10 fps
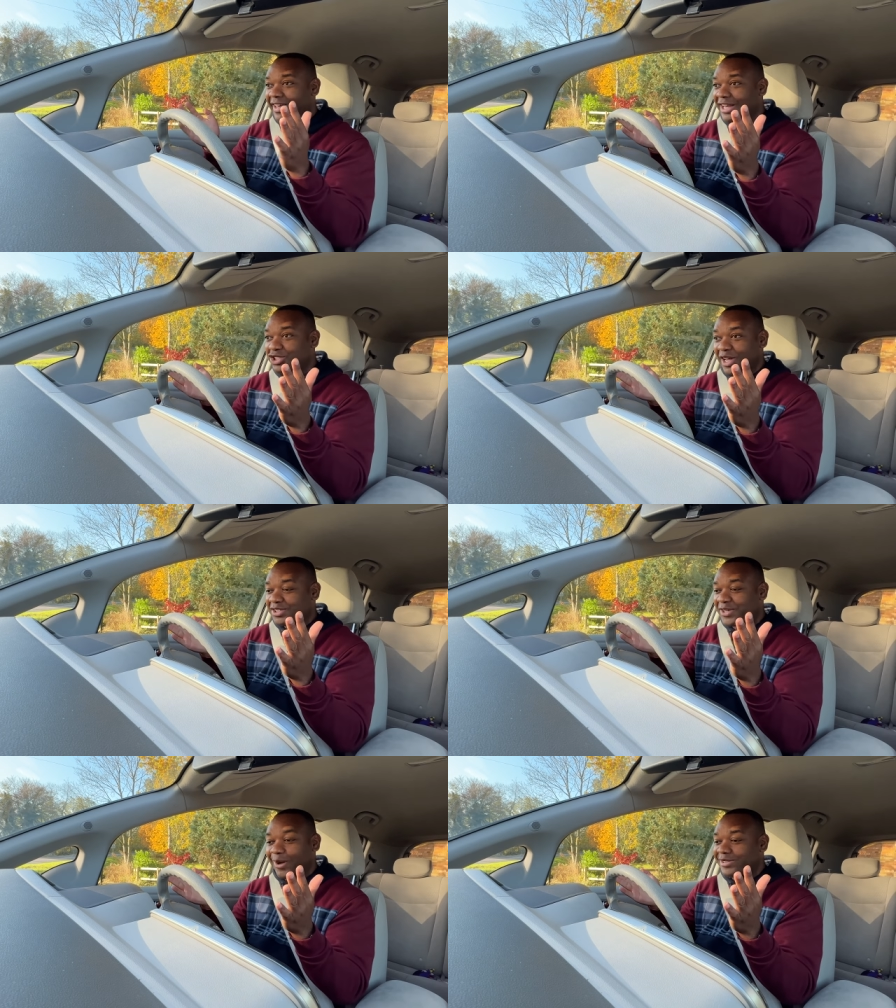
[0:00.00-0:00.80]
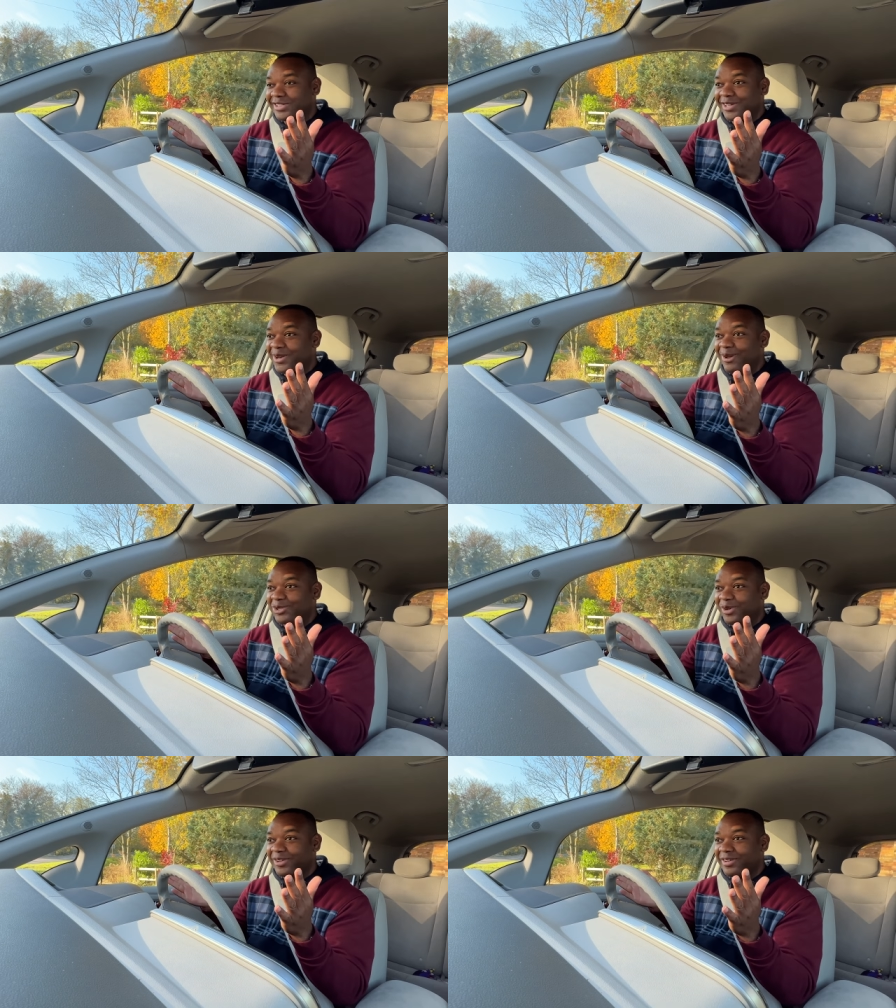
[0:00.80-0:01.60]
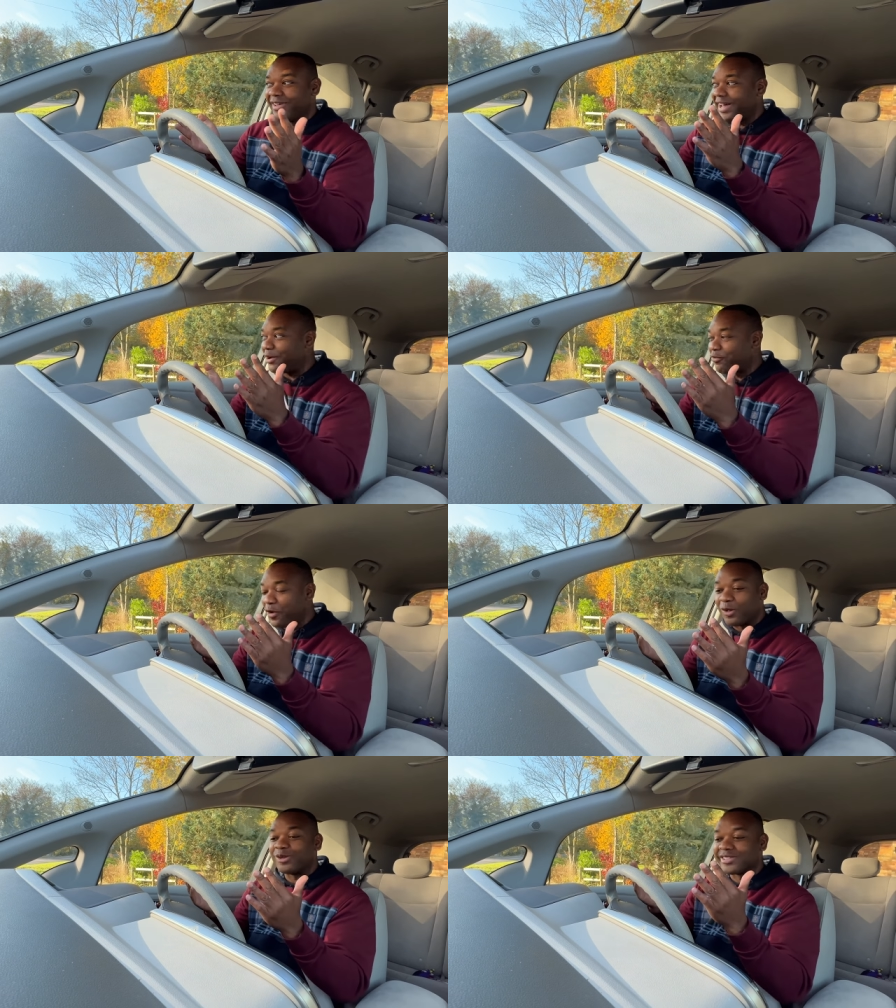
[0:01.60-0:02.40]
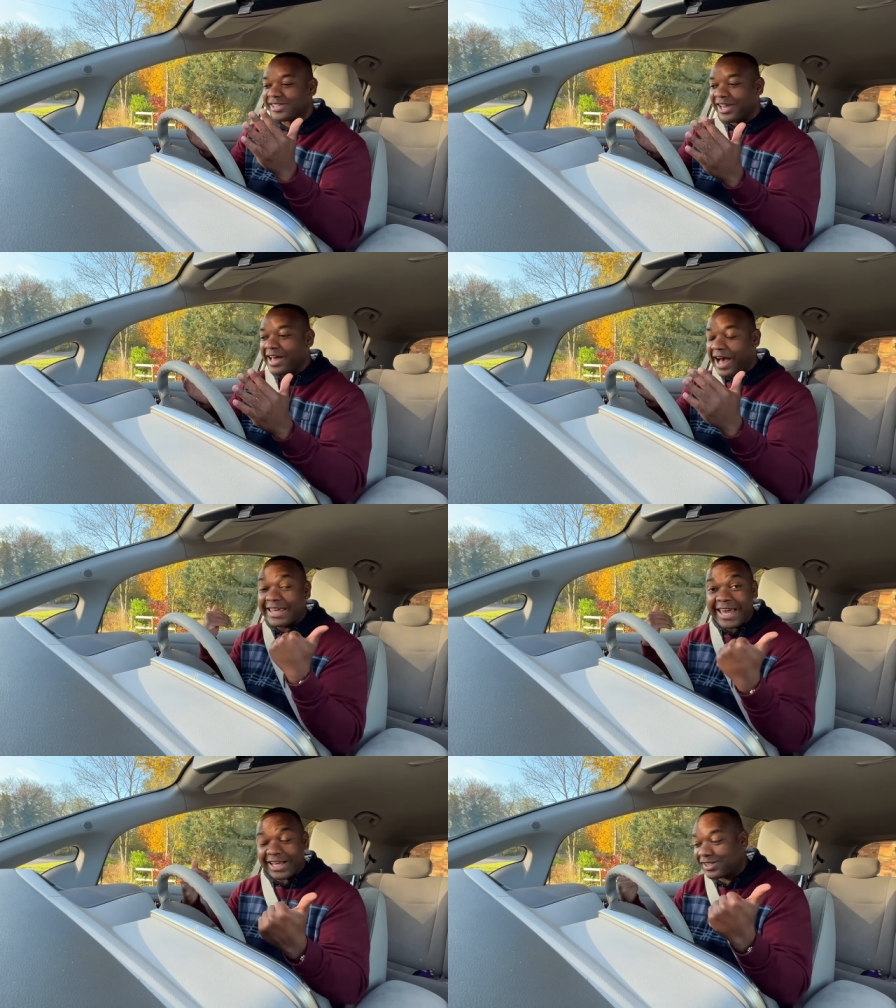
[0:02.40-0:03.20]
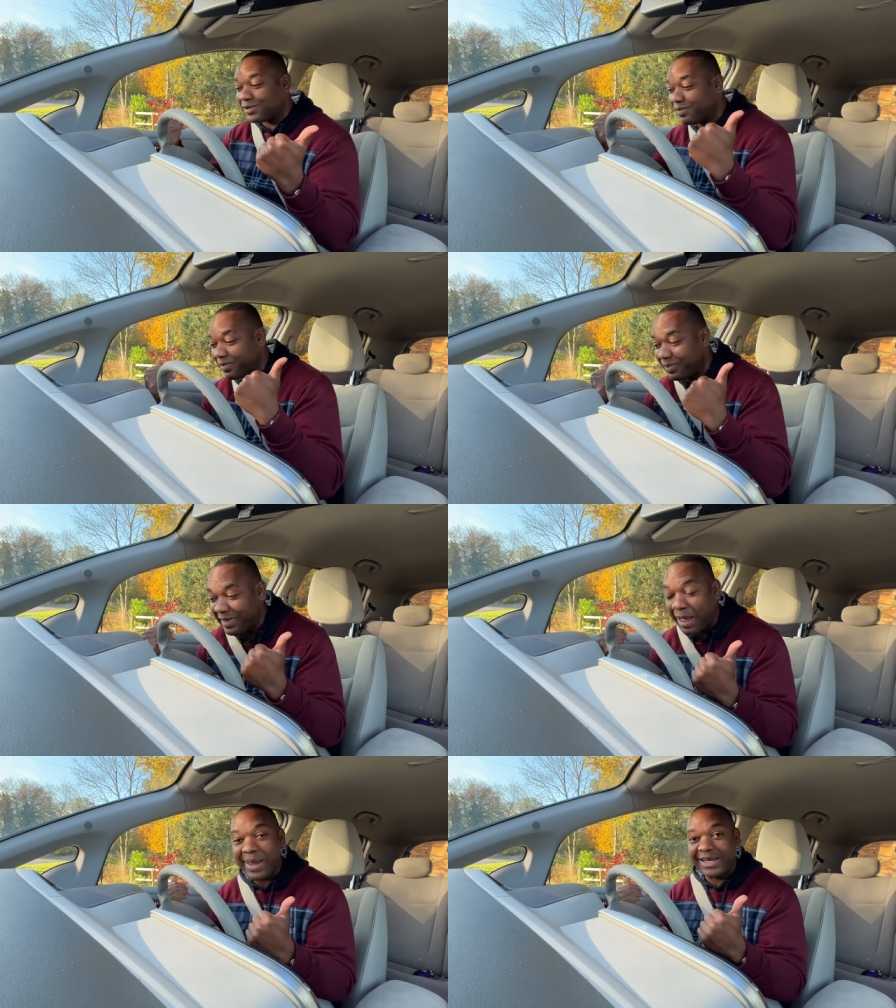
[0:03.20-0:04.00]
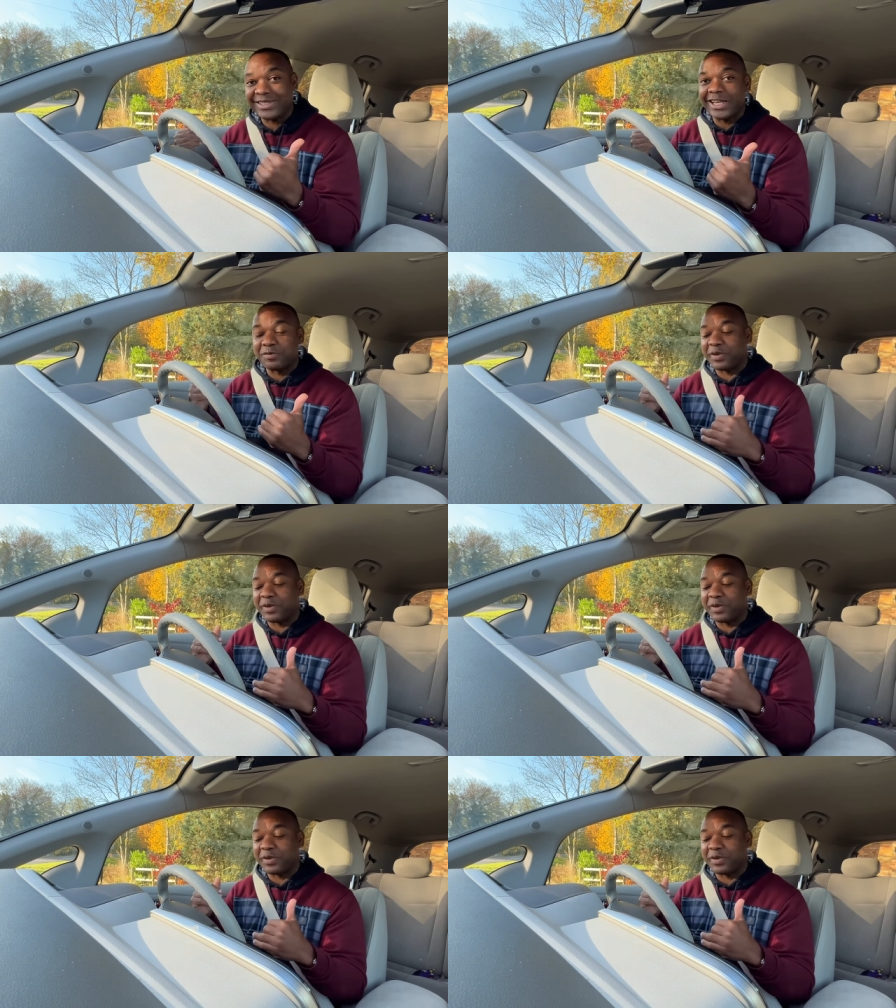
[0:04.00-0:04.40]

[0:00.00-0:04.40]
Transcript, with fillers: it just goes into neutral and rolls. I guess that makes sense